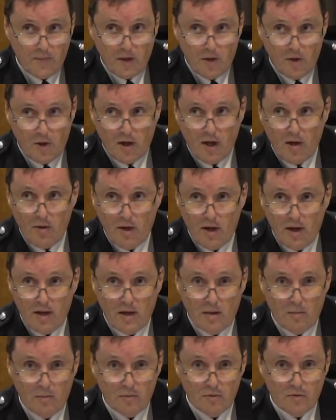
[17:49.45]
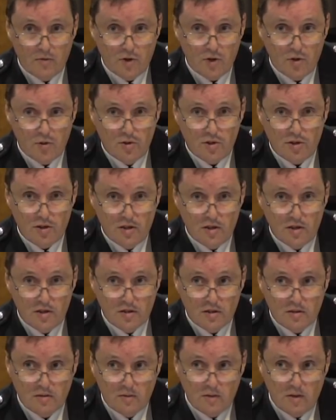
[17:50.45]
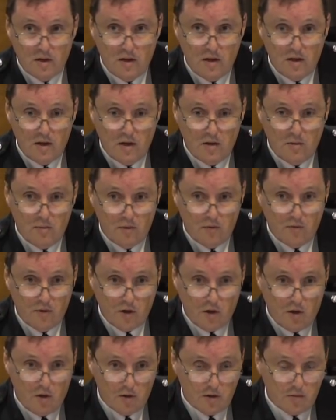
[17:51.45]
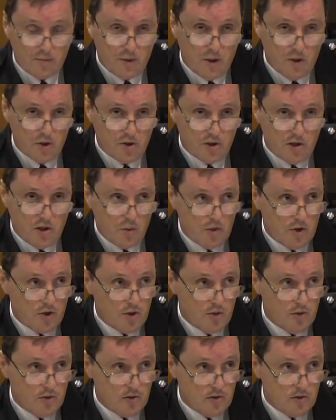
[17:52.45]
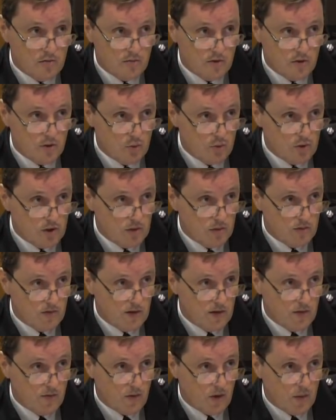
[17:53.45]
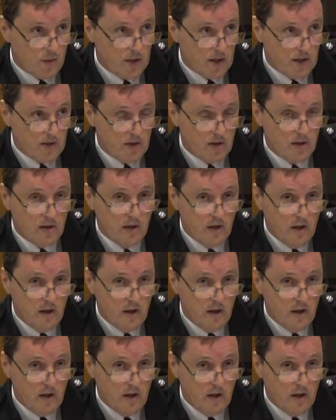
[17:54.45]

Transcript: you carry out a number of duties with regard to personnel issues, resources within the Fire Brigade that